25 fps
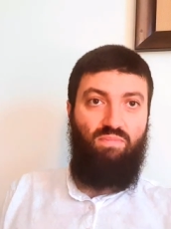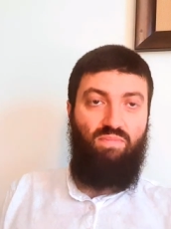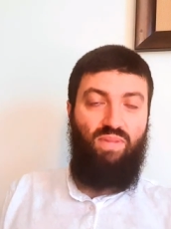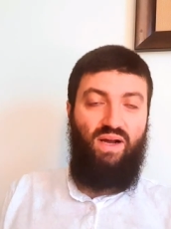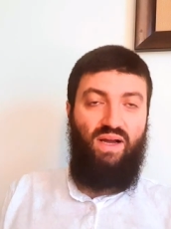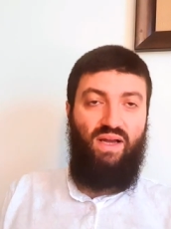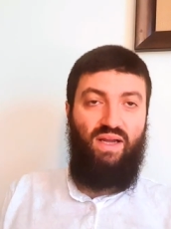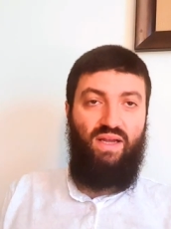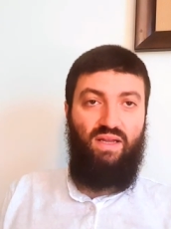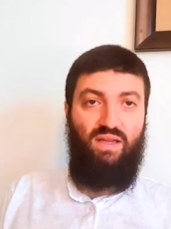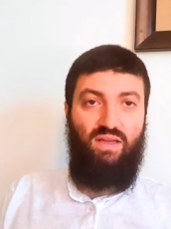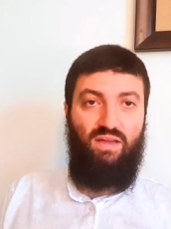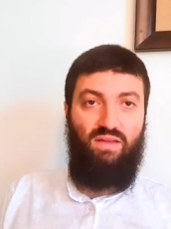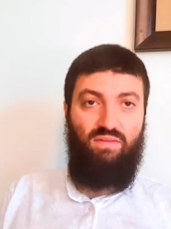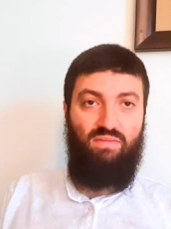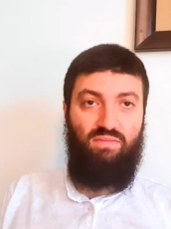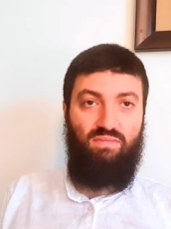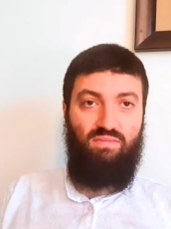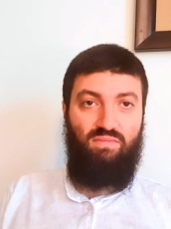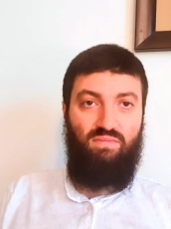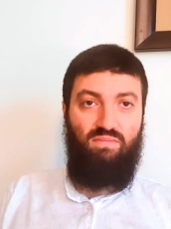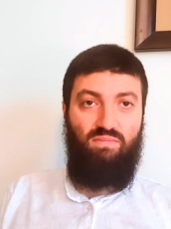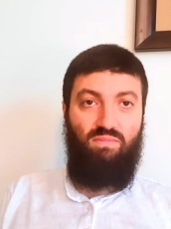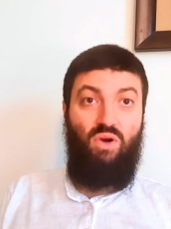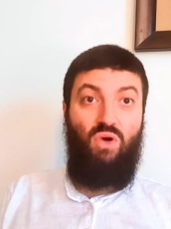by
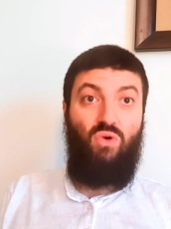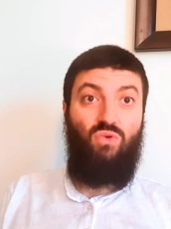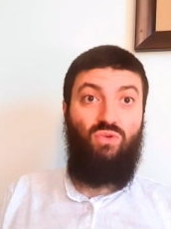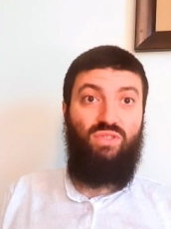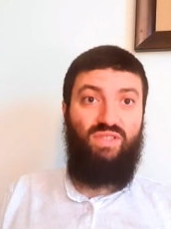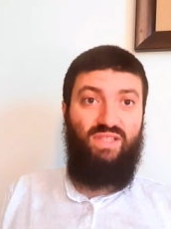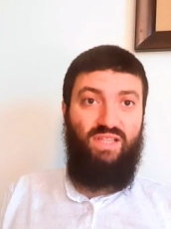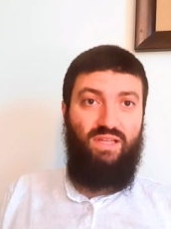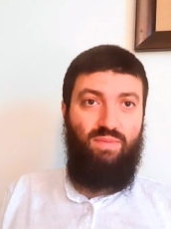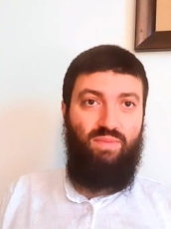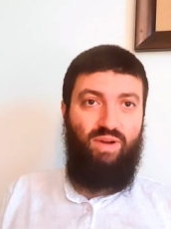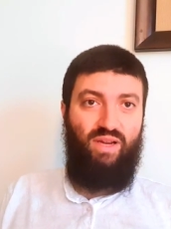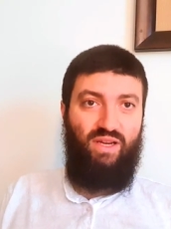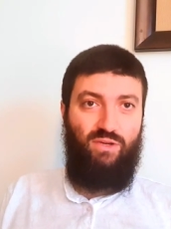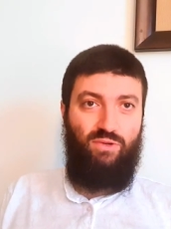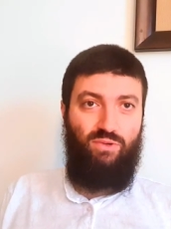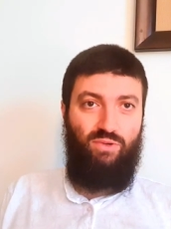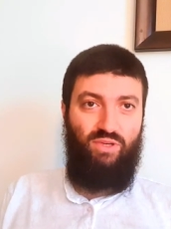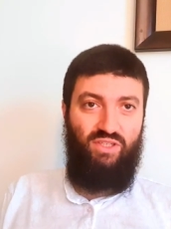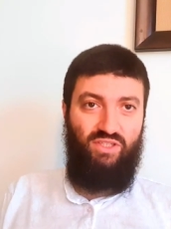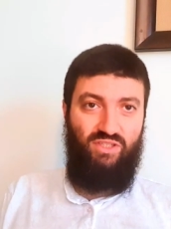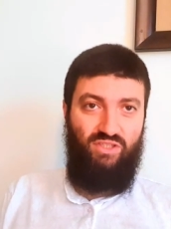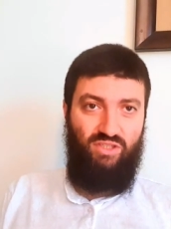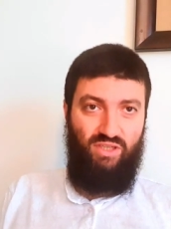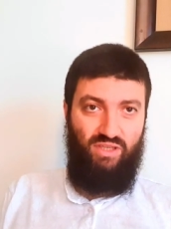mostly by
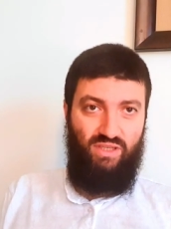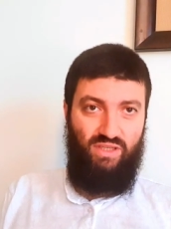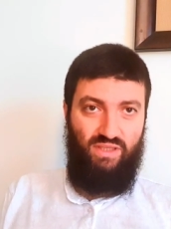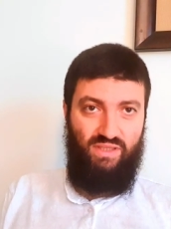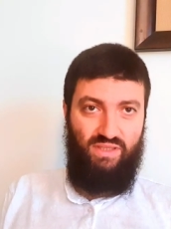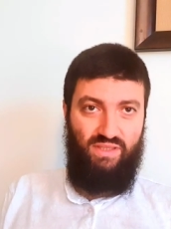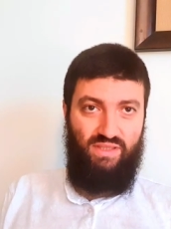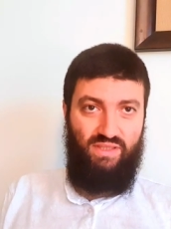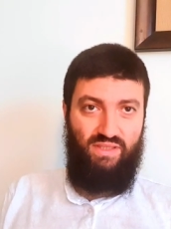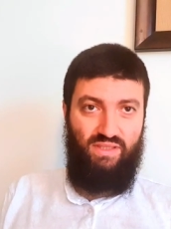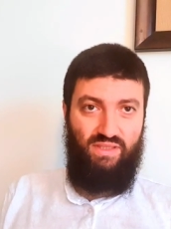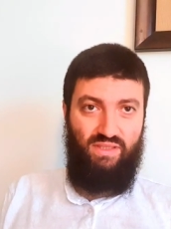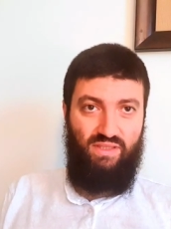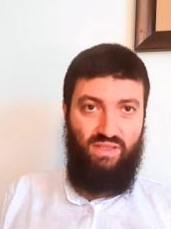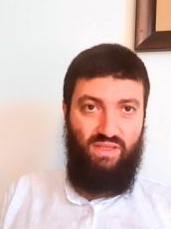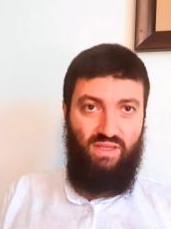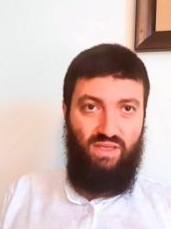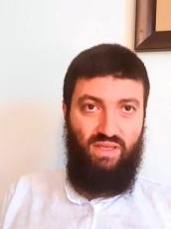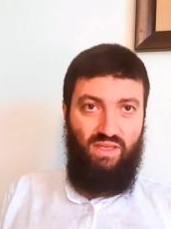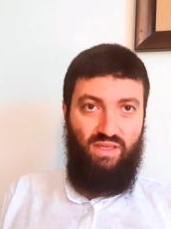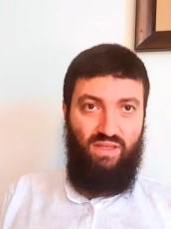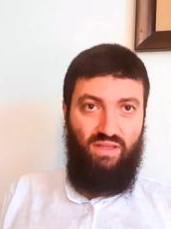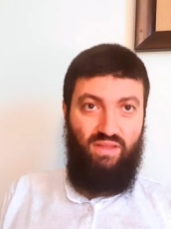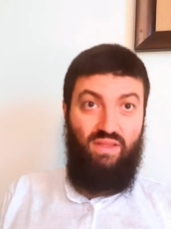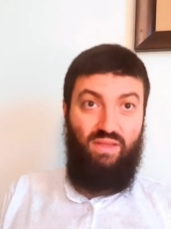Christians
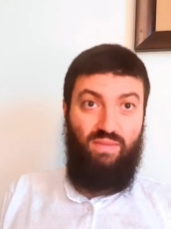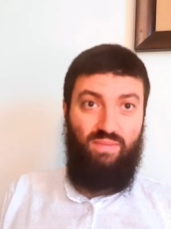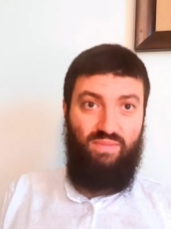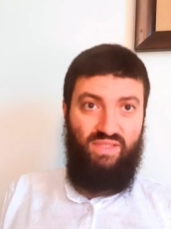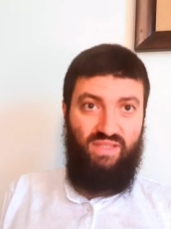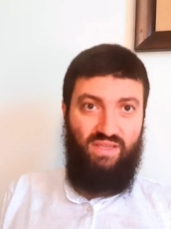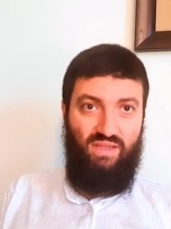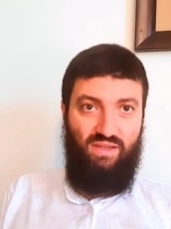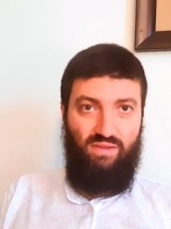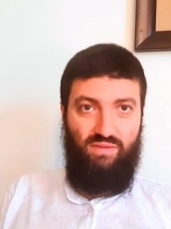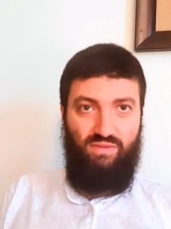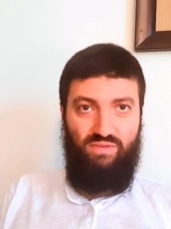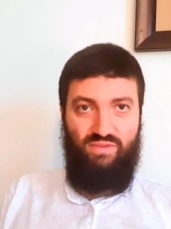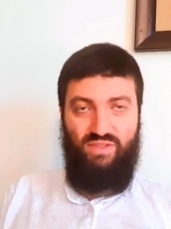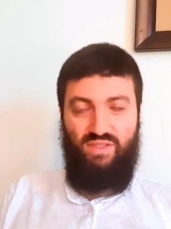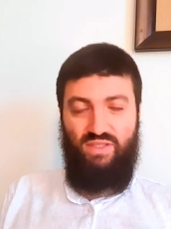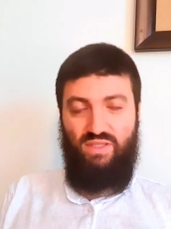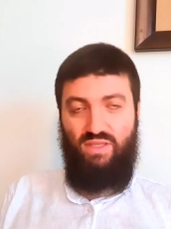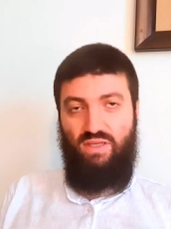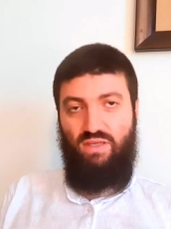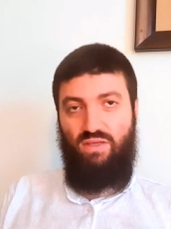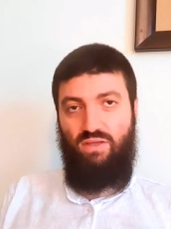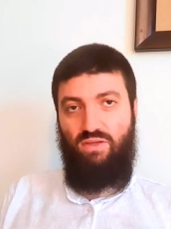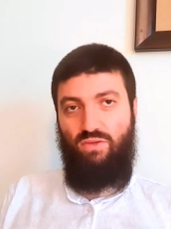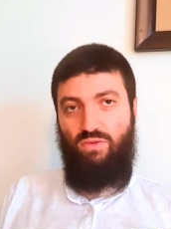themselves
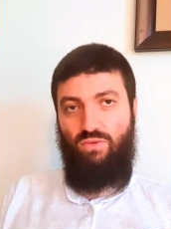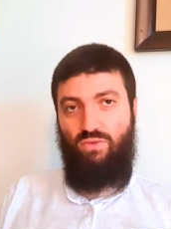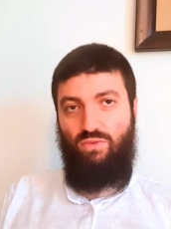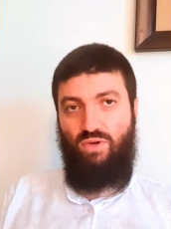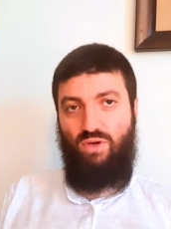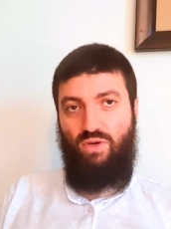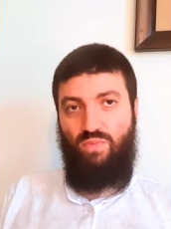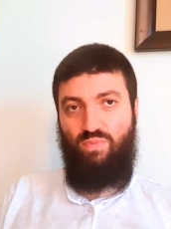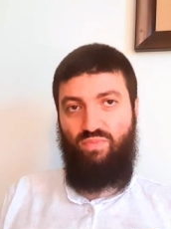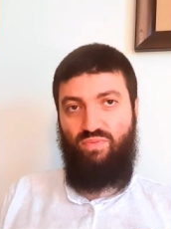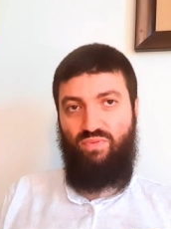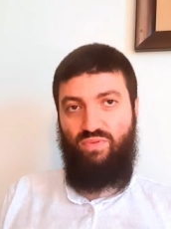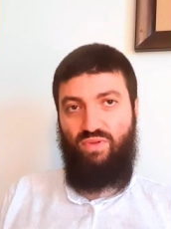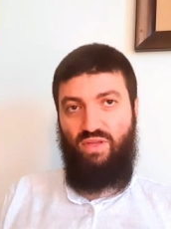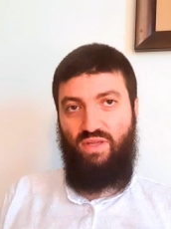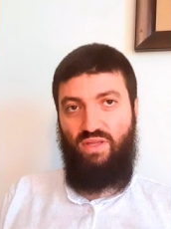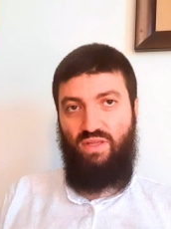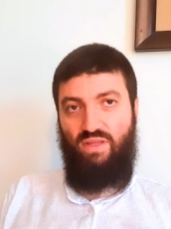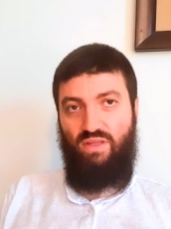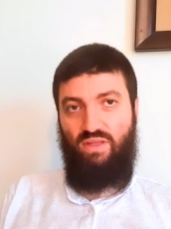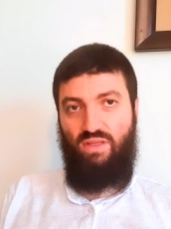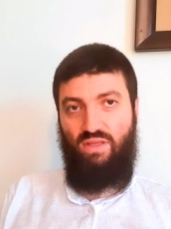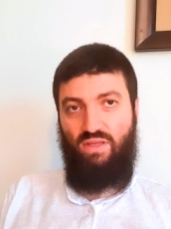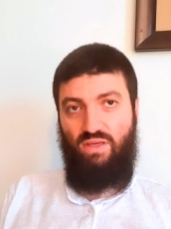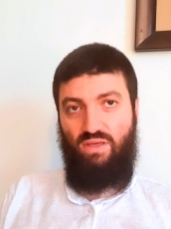in Europe
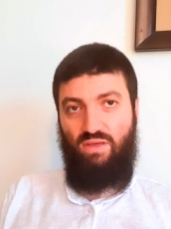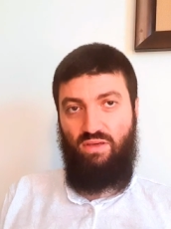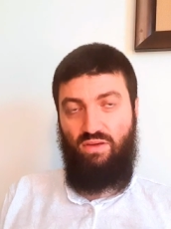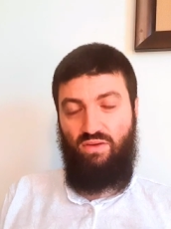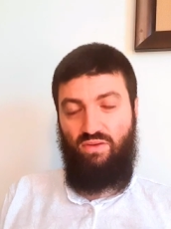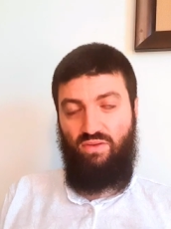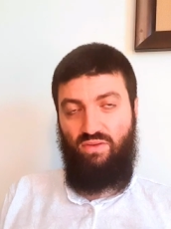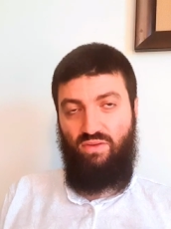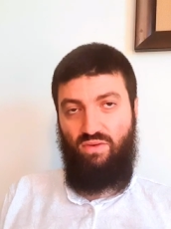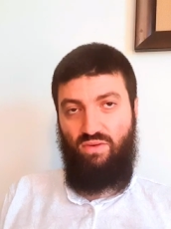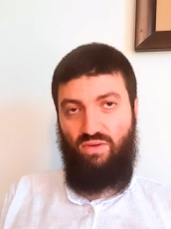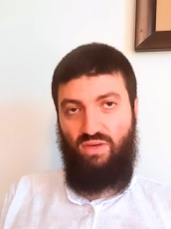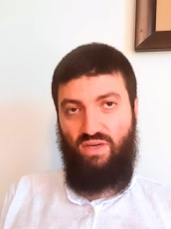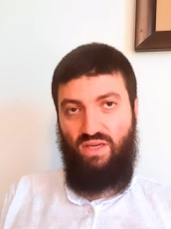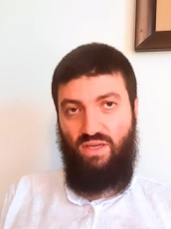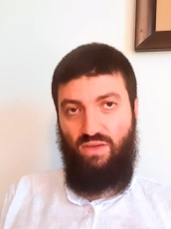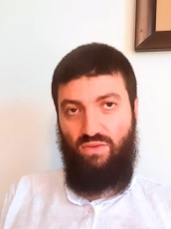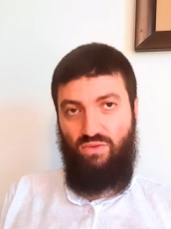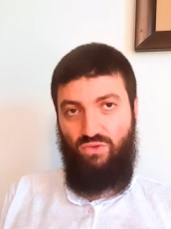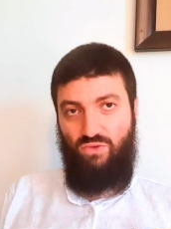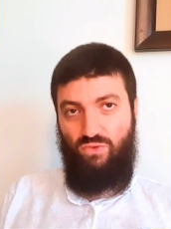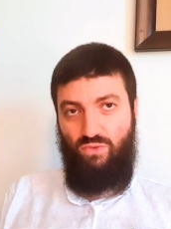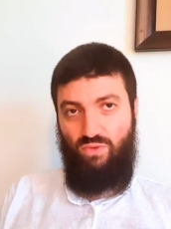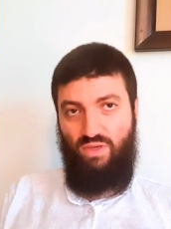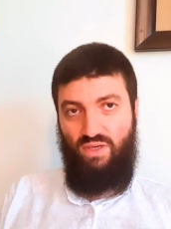and in other
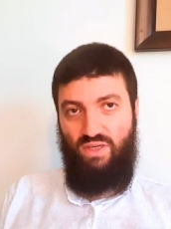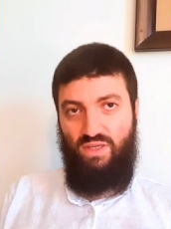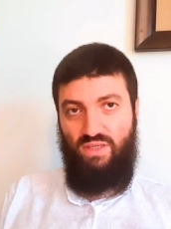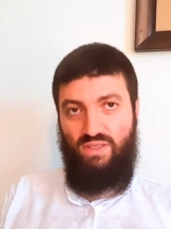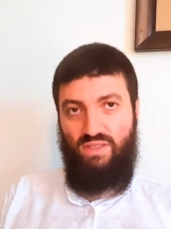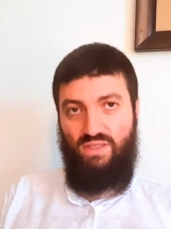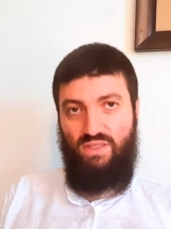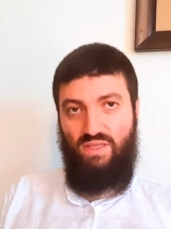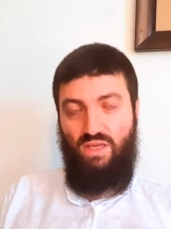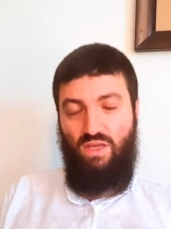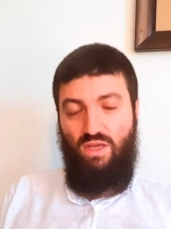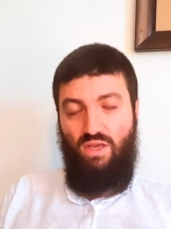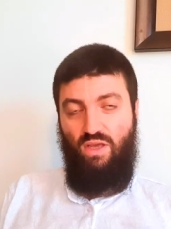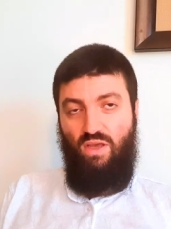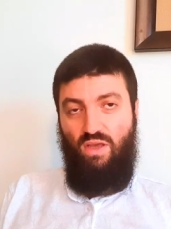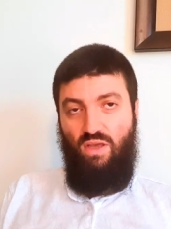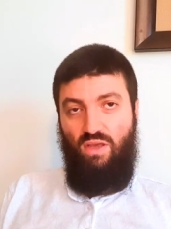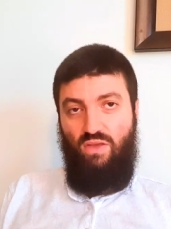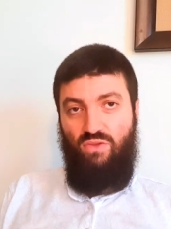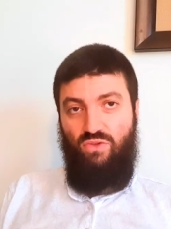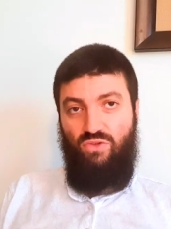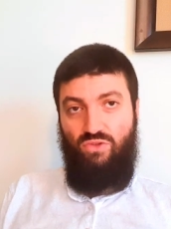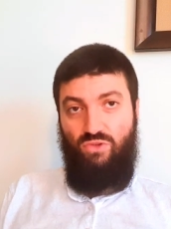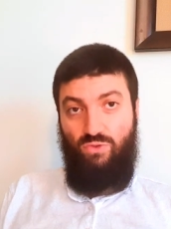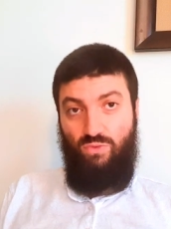countries
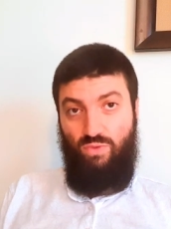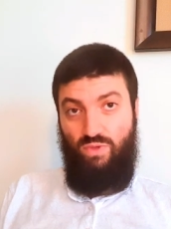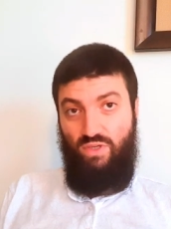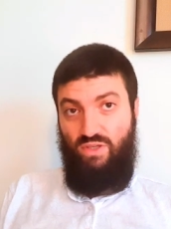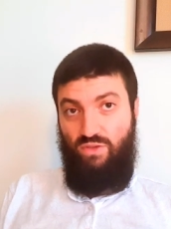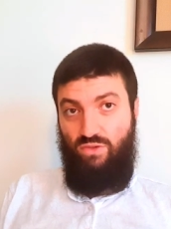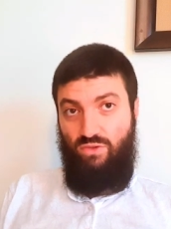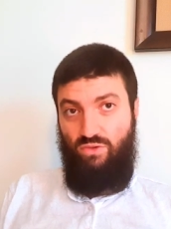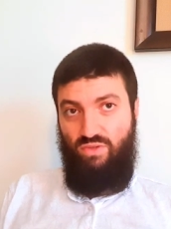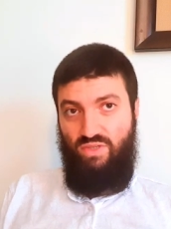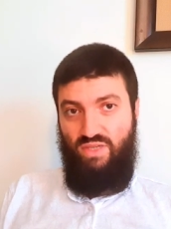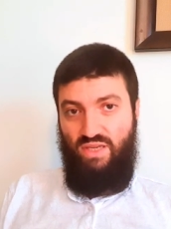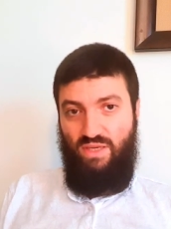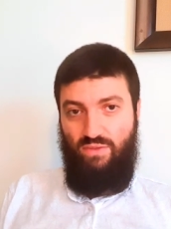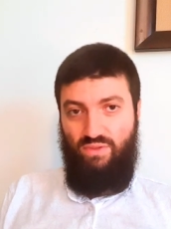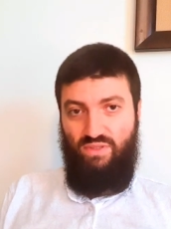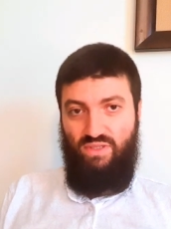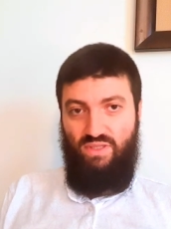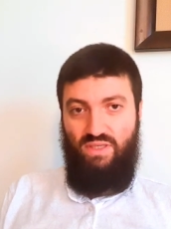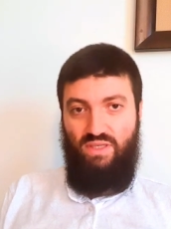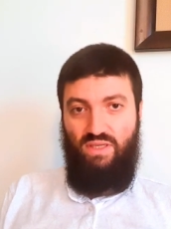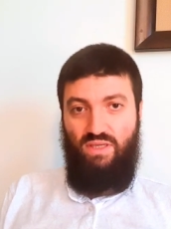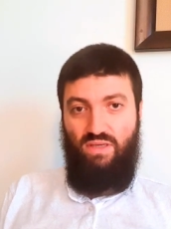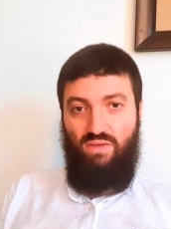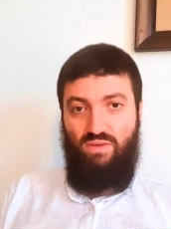during
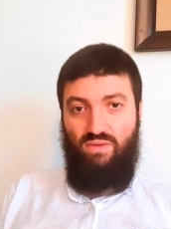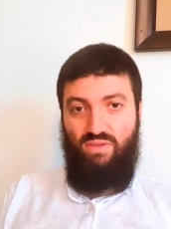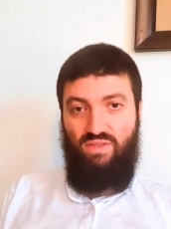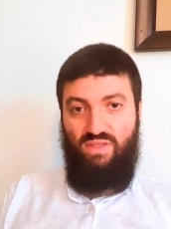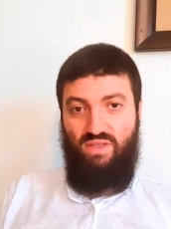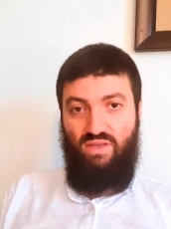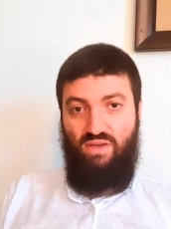2000 years.